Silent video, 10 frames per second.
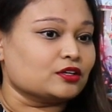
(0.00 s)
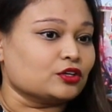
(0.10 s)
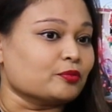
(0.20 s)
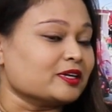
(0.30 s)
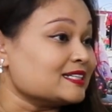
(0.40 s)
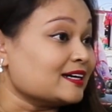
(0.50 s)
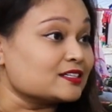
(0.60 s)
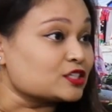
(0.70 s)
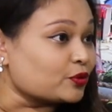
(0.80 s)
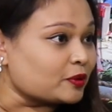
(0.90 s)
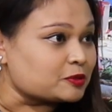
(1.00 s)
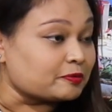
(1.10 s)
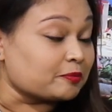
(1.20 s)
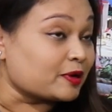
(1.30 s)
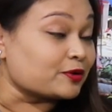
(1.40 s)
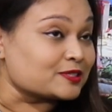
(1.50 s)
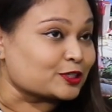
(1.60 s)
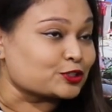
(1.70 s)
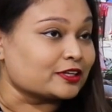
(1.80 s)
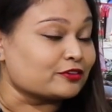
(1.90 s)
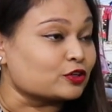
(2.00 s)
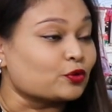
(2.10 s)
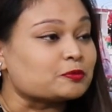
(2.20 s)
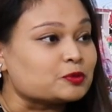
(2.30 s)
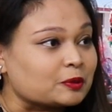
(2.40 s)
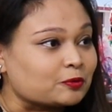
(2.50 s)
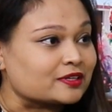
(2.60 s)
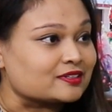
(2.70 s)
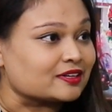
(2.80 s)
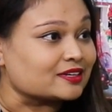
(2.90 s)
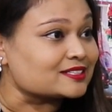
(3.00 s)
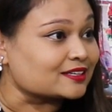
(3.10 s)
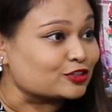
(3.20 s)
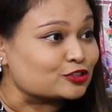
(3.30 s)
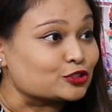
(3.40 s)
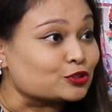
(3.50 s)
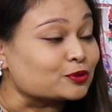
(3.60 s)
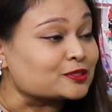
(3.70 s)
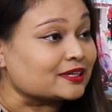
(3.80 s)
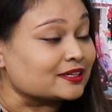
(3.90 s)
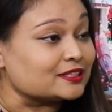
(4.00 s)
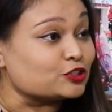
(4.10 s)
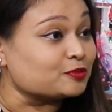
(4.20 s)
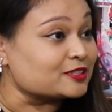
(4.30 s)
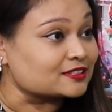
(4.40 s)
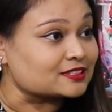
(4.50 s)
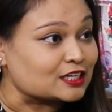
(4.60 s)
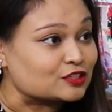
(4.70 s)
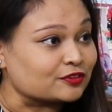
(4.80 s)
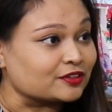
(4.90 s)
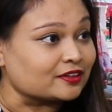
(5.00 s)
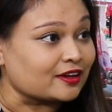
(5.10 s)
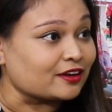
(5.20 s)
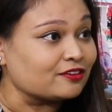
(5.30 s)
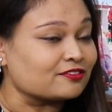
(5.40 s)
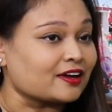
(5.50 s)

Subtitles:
you know, my dad has equipped, my parents actually have equipped me with skills and tools that I need to be successful in life.